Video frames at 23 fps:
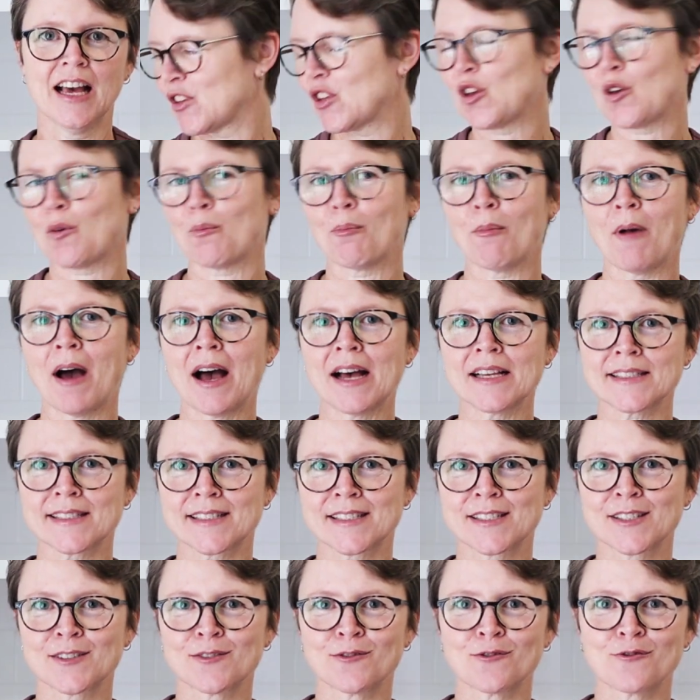You
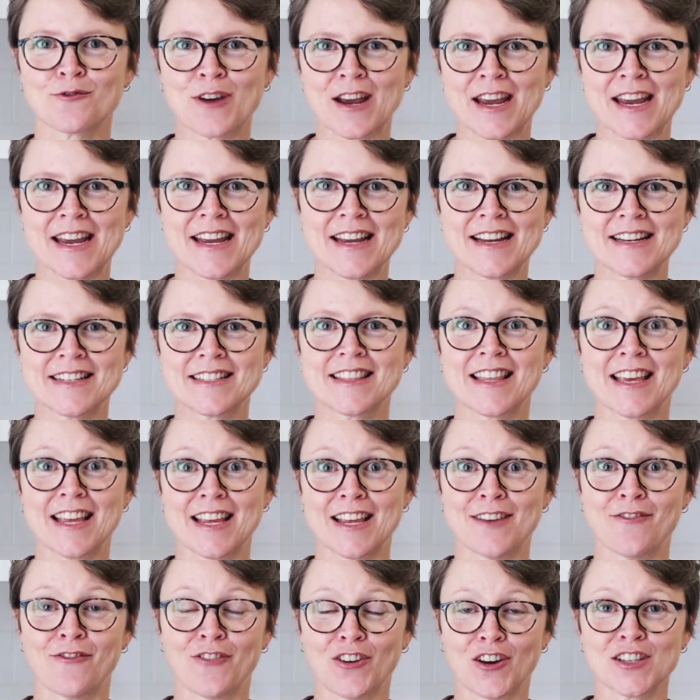must read
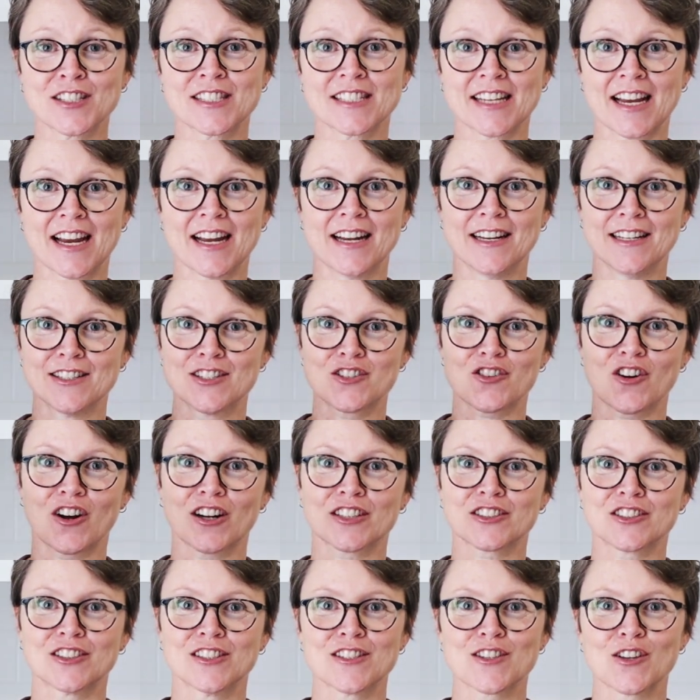the first aid
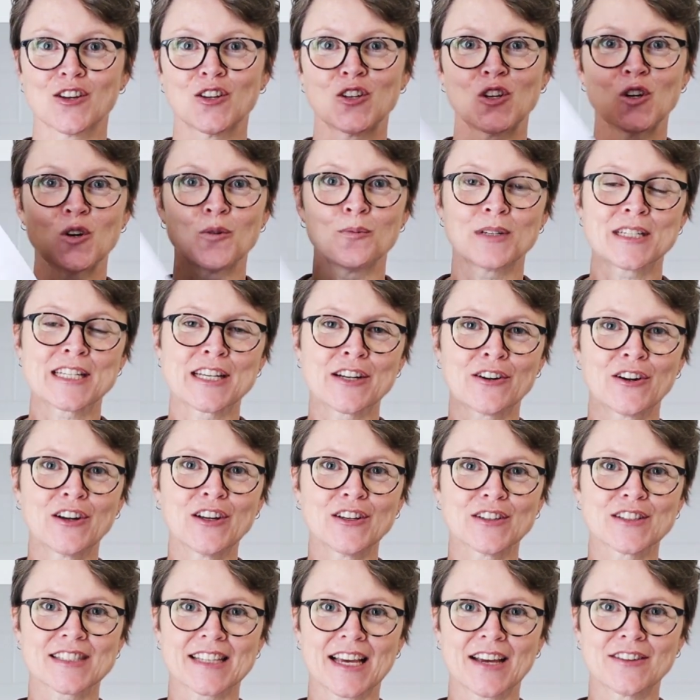instructions on your
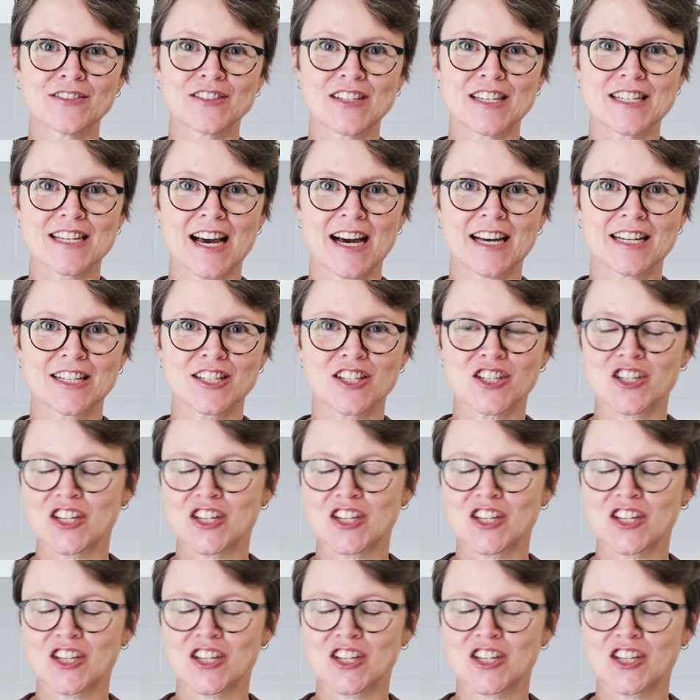material safety data